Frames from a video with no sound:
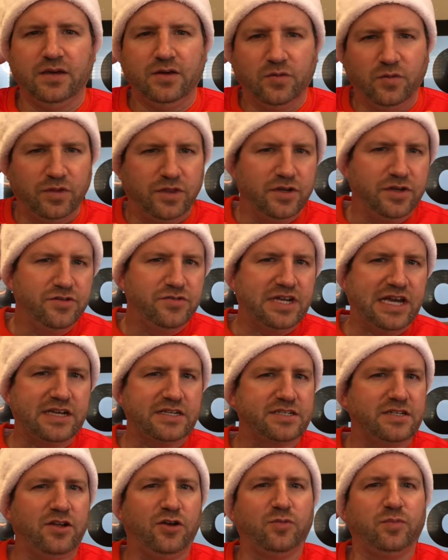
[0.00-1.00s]
With the new
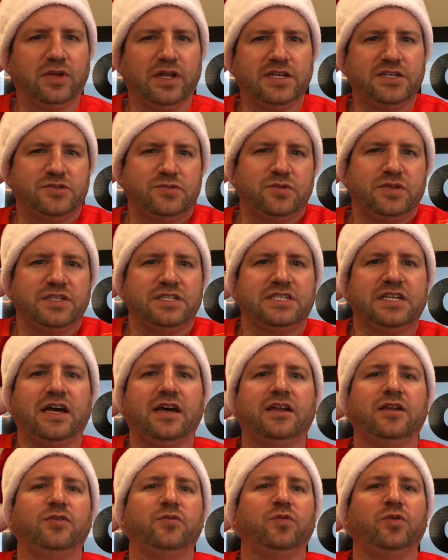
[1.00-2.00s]
tax law in place, we
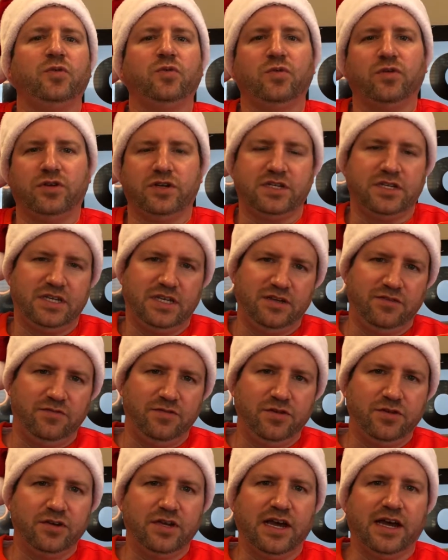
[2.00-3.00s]
decided we wanted to give
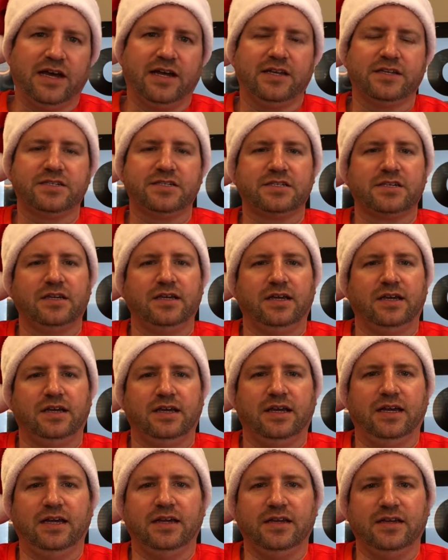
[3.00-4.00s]
you guys
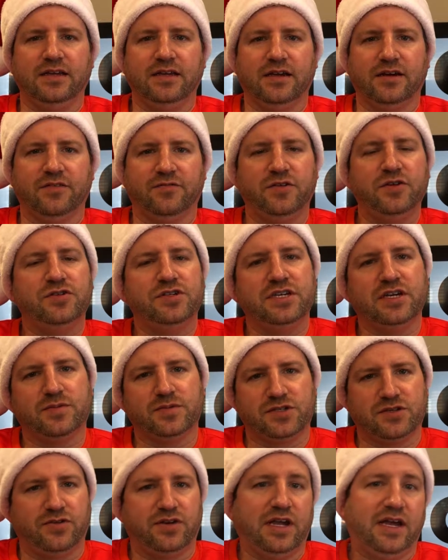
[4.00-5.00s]
a few
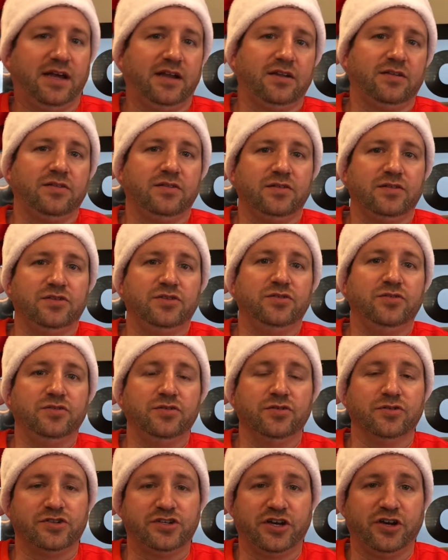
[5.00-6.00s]
tips on how to do
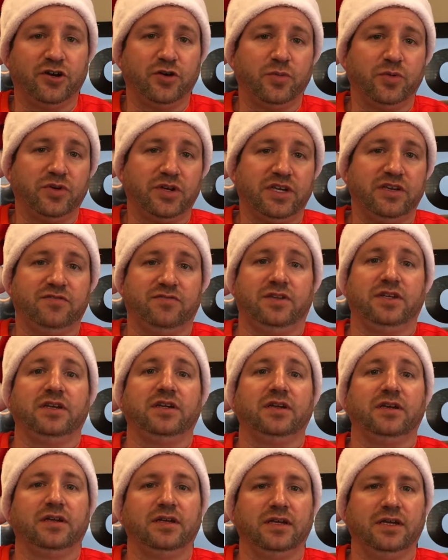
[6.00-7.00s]
your charitable
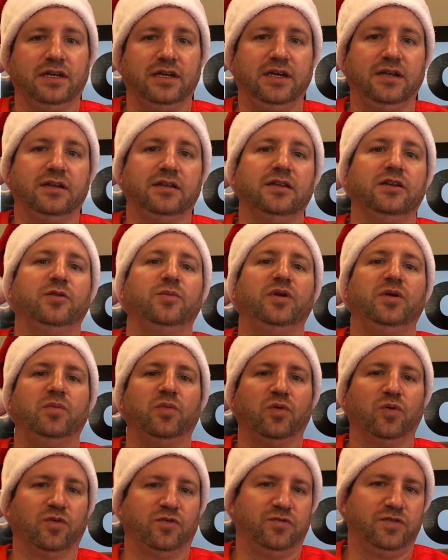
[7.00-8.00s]
gifting in a little bit
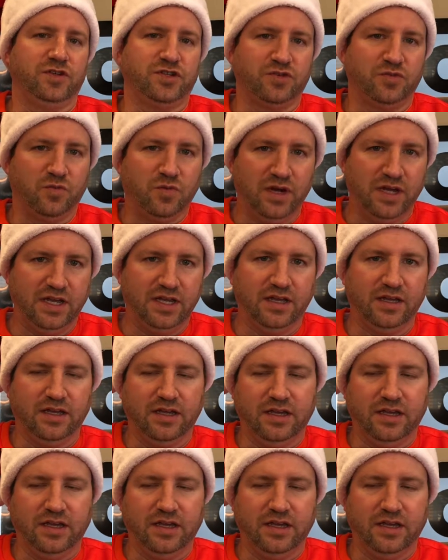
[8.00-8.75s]
more efficient way.